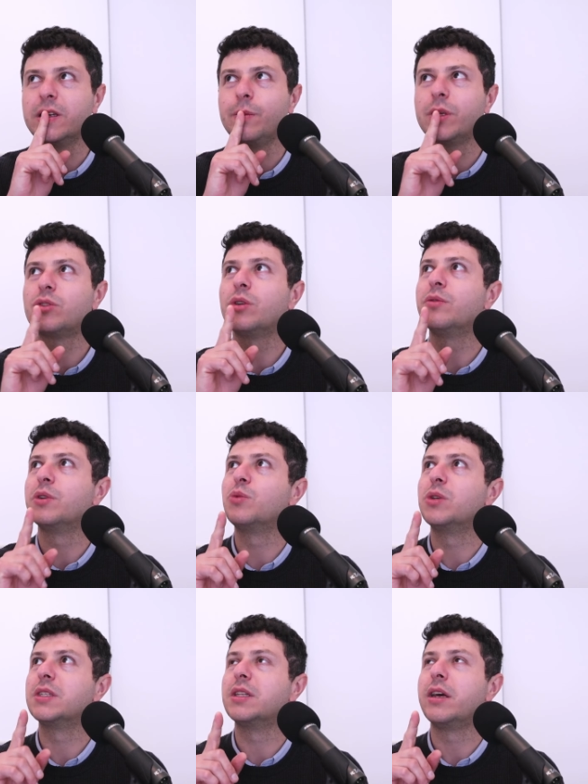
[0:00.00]
I'm not sure if it
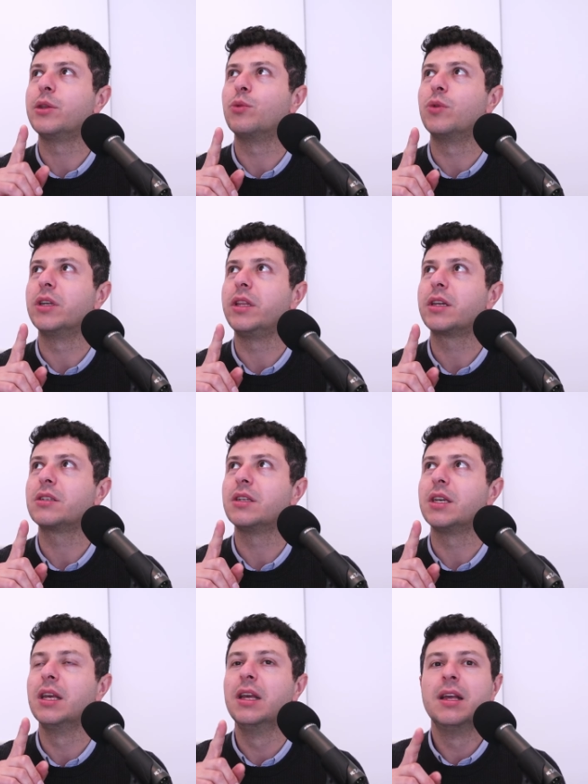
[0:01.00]
was another word
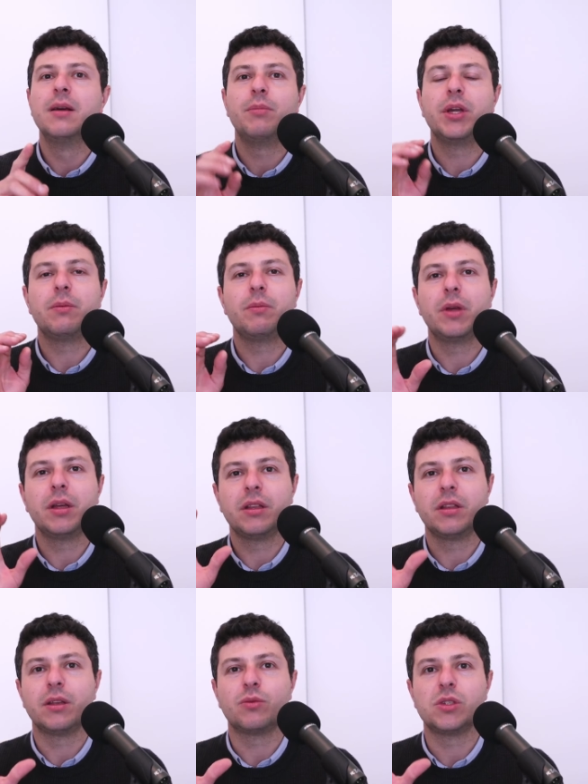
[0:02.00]
actually, but uh,
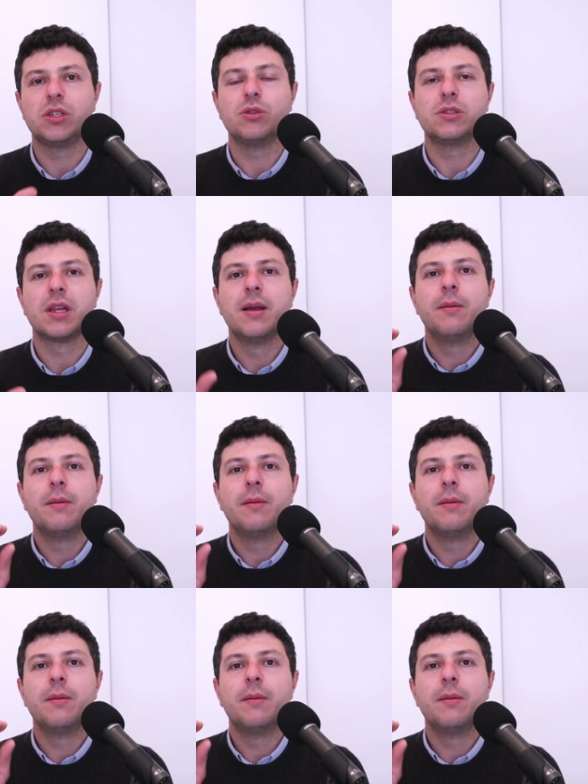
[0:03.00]
that was used.